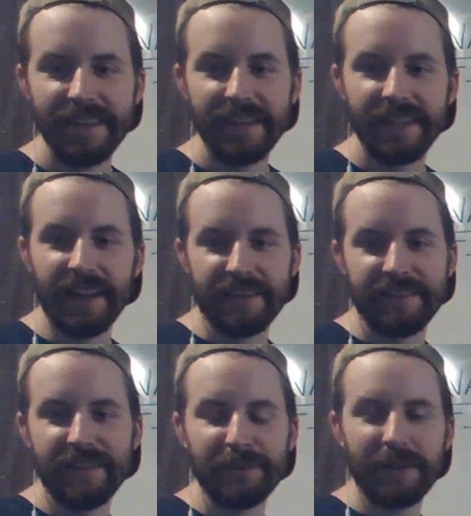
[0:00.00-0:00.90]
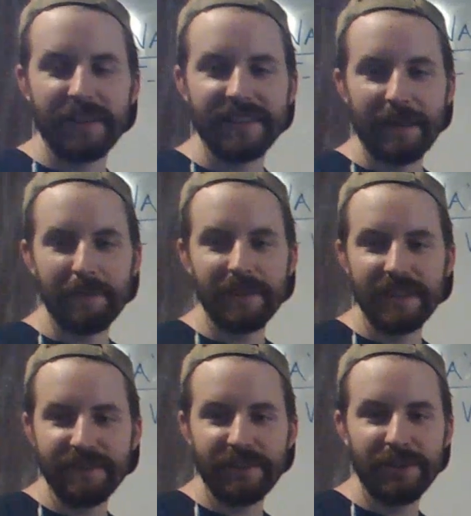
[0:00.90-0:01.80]
Yes, this one is I
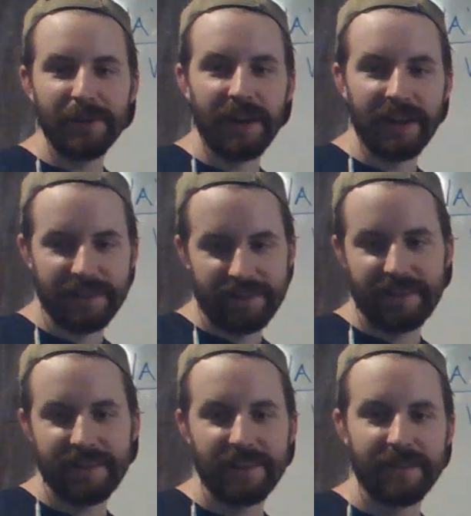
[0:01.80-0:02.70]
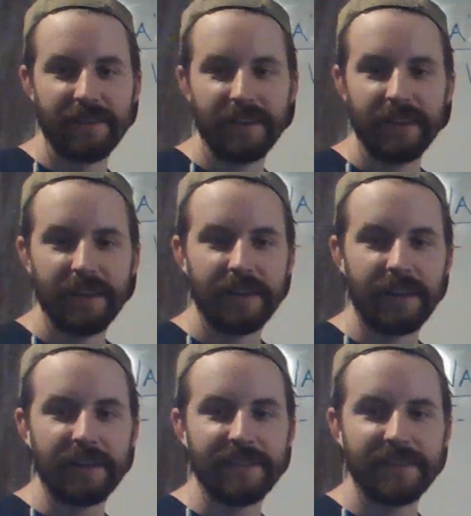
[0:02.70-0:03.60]
believe that you hunt. Nice and